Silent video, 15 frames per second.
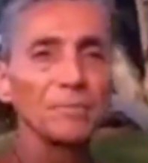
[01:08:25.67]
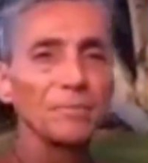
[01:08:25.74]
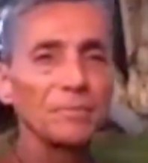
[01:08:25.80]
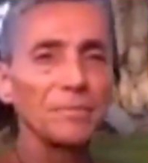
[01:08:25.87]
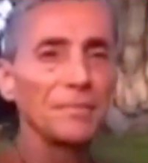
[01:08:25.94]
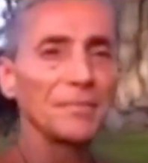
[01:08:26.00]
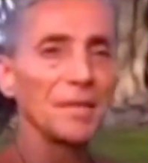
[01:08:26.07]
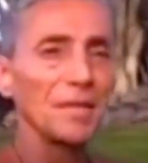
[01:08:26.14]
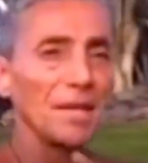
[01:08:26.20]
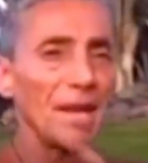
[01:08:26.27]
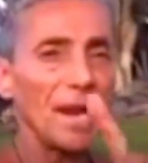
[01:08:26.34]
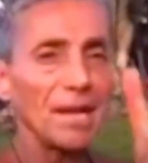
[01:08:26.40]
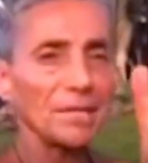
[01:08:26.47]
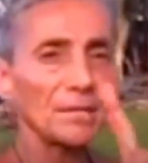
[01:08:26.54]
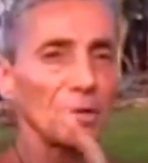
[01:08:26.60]
Mm,
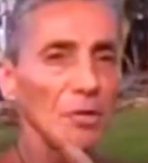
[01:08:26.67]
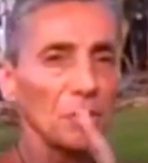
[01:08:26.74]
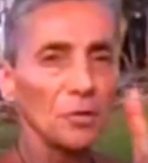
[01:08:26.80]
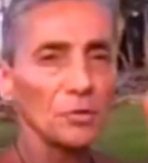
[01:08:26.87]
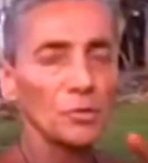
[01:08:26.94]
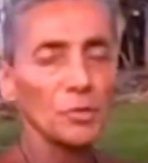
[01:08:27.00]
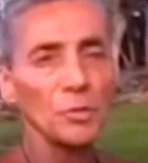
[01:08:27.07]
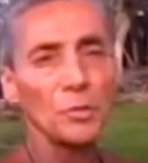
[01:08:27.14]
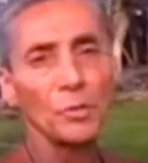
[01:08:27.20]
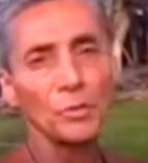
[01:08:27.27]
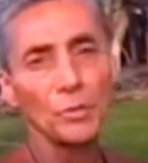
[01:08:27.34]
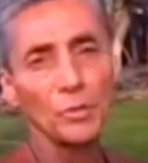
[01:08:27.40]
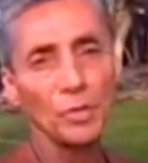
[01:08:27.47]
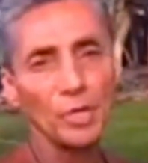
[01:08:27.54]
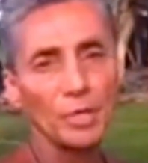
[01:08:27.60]
ants don't go to school,
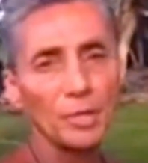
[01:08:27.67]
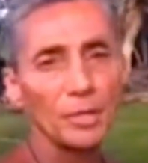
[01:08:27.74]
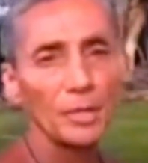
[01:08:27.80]
do they?